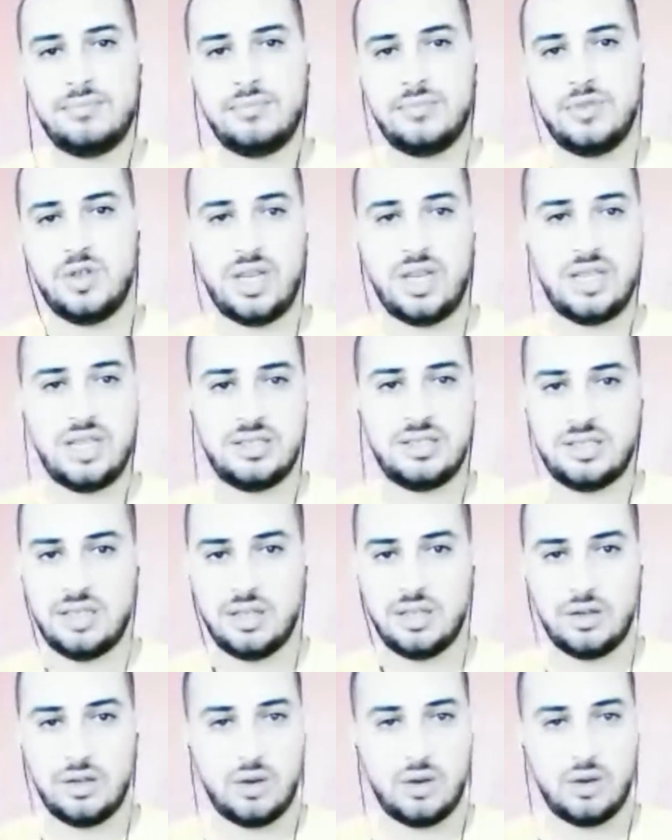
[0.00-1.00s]
you can
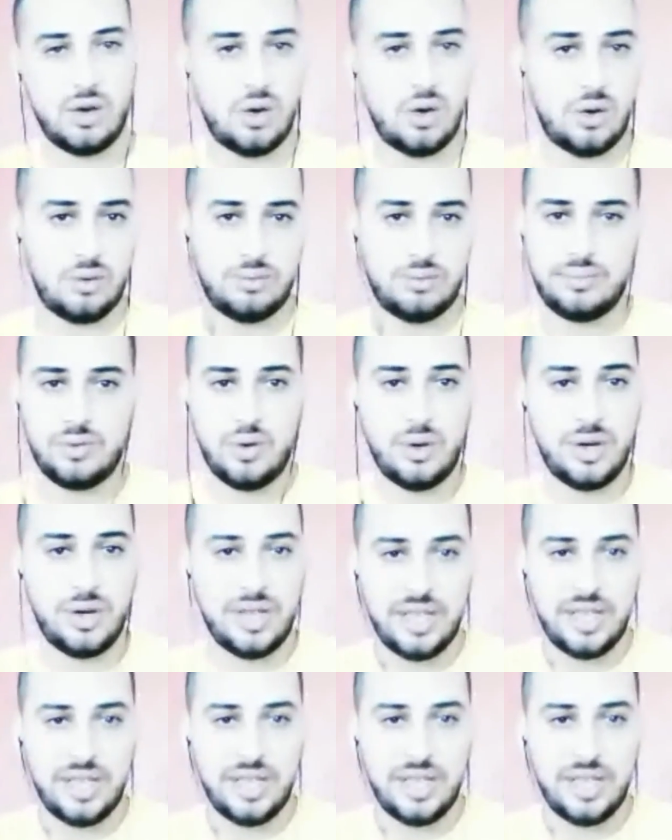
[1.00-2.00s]
still go
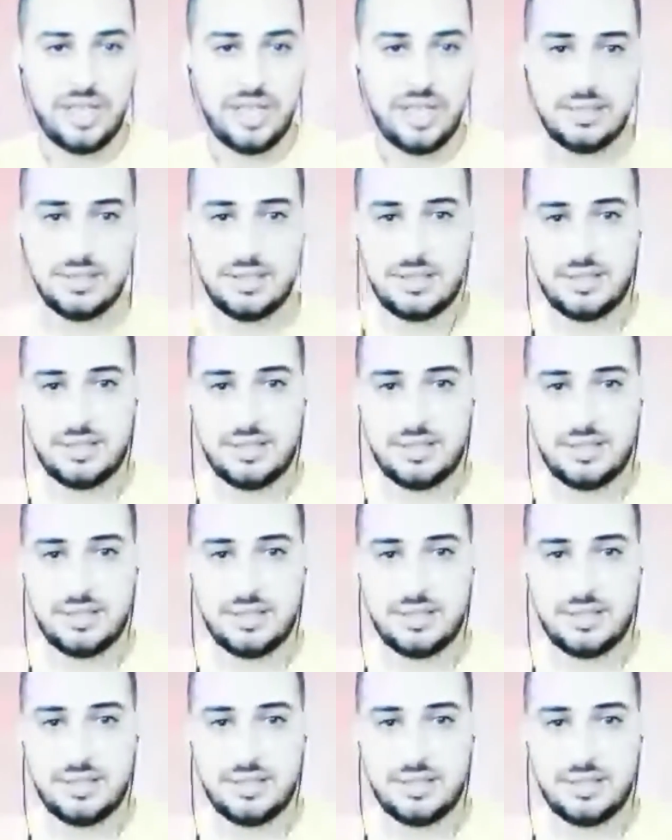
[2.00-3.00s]
38 days
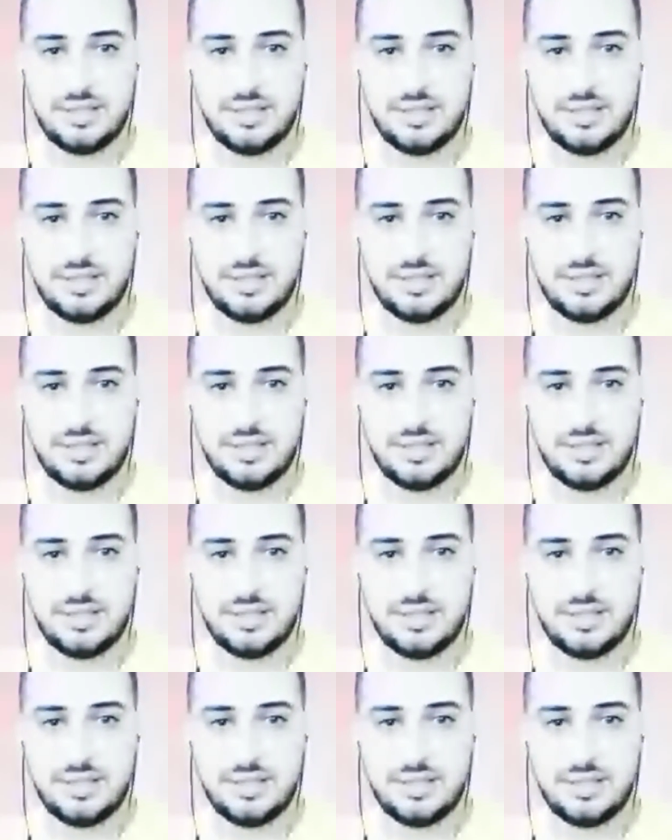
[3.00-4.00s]
without any
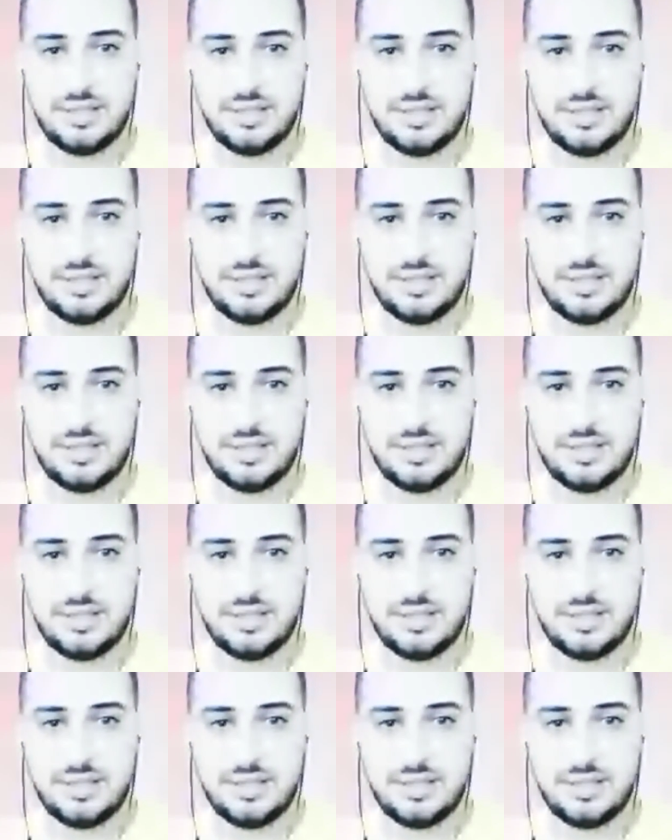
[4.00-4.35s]
problem.